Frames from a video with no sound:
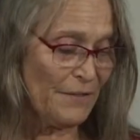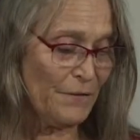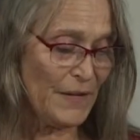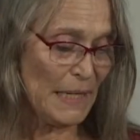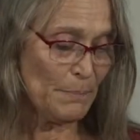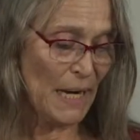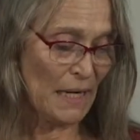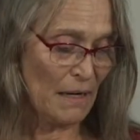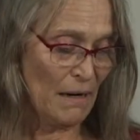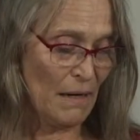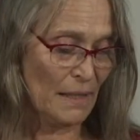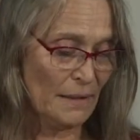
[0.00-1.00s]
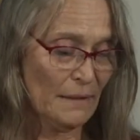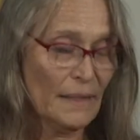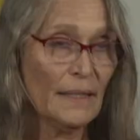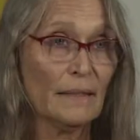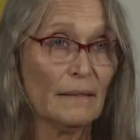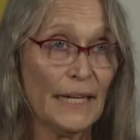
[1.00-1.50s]
feedback on
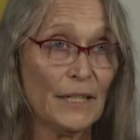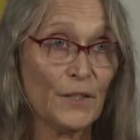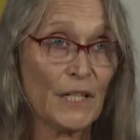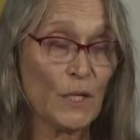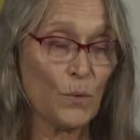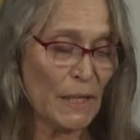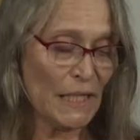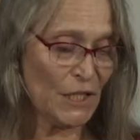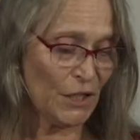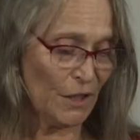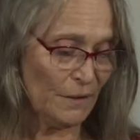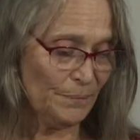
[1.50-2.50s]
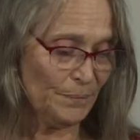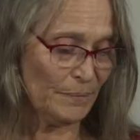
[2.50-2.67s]
later this winter.